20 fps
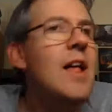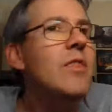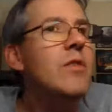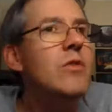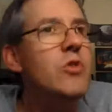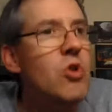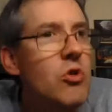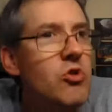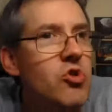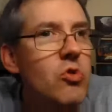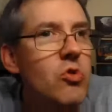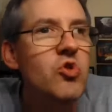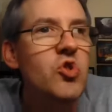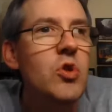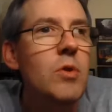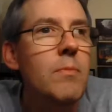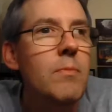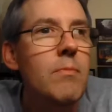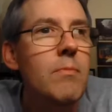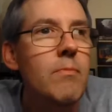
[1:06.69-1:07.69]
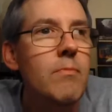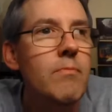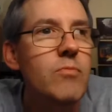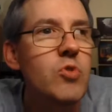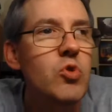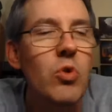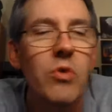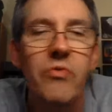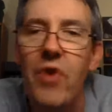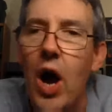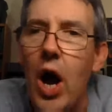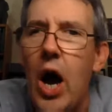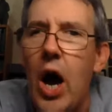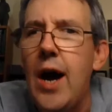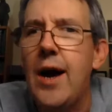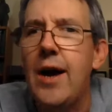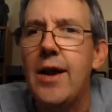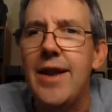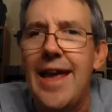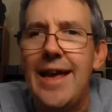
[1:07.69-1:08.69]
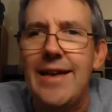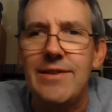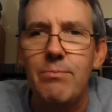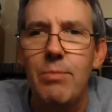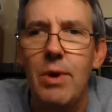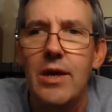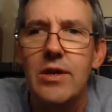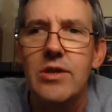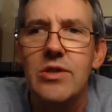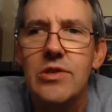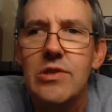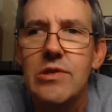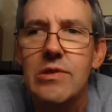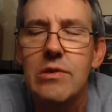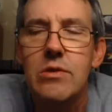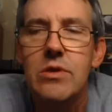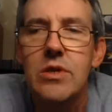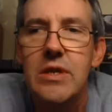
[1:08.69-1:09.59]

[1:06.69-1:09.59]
There's also some sort of odd aspects